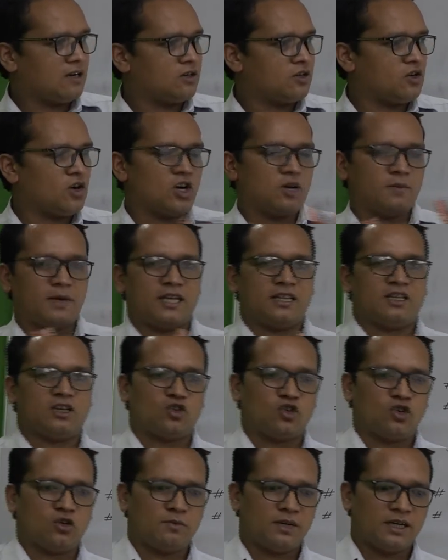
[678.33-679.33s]
done by the
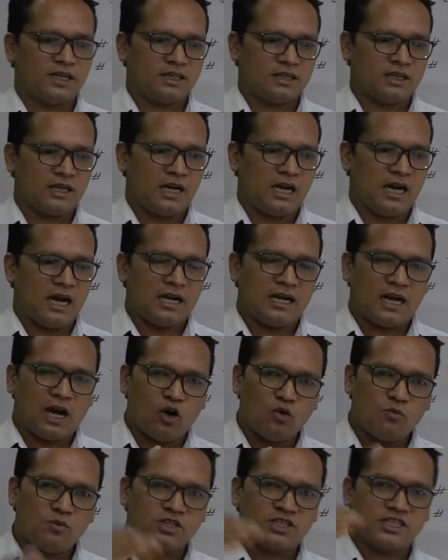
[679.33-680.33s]
government, and
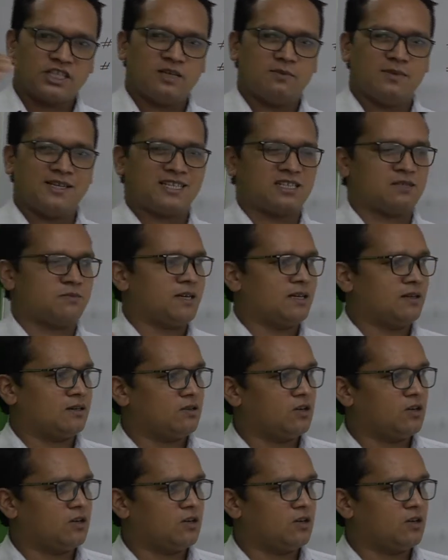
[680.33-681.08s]
how much investment